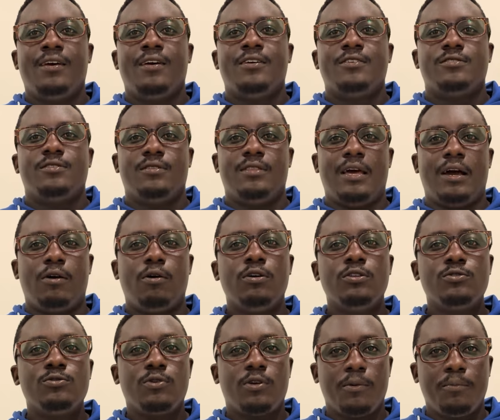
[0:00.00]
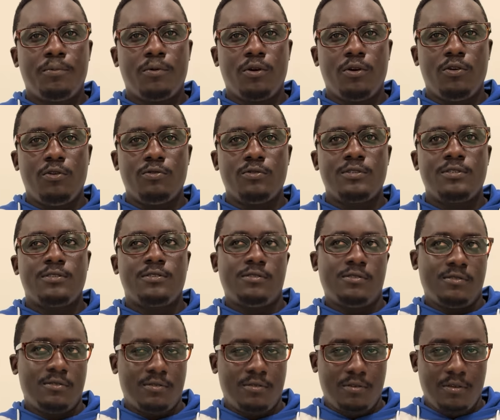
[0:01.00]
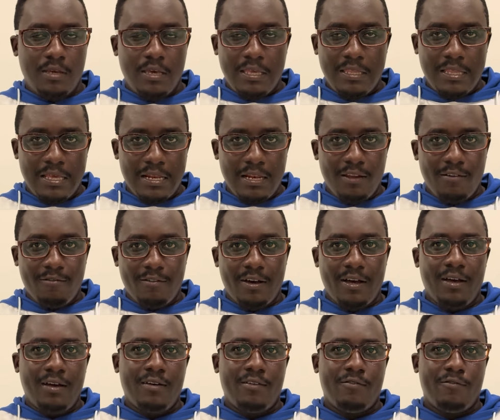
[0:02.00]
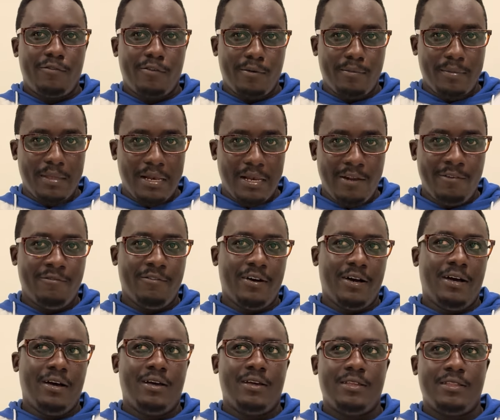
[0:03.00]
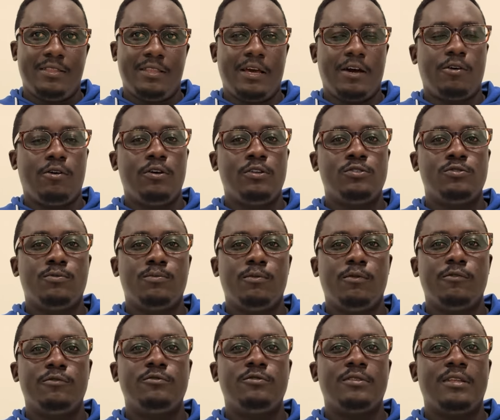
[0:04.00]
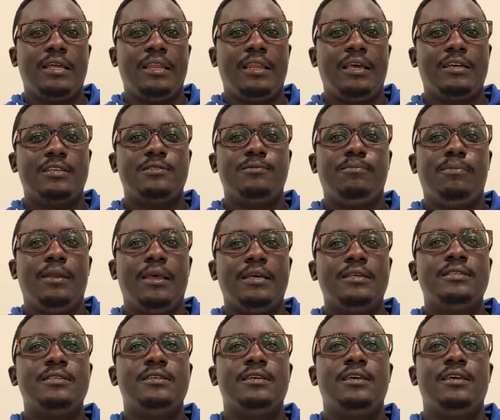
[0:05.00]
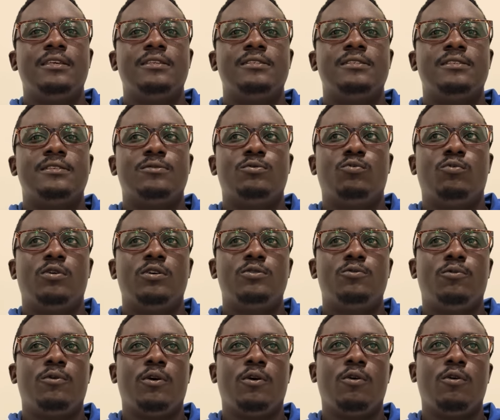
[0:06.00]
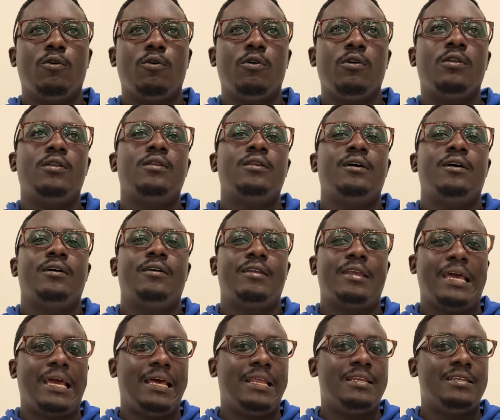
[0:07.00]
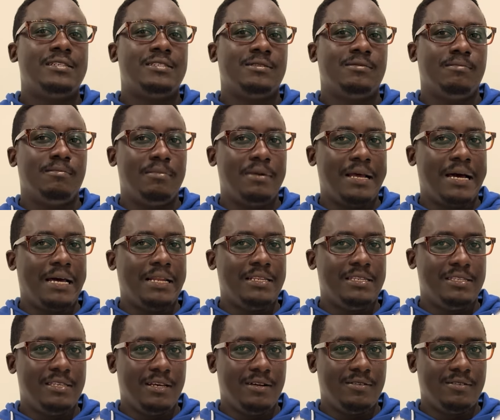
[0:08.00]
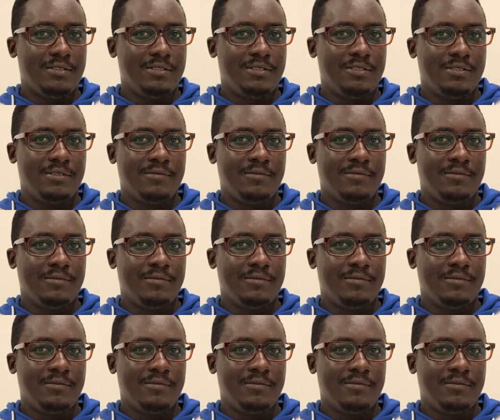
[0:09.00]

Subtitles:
So they are going to reproduce in the liver. From the liver, they are going to move to the next place, is what we call red blood cells.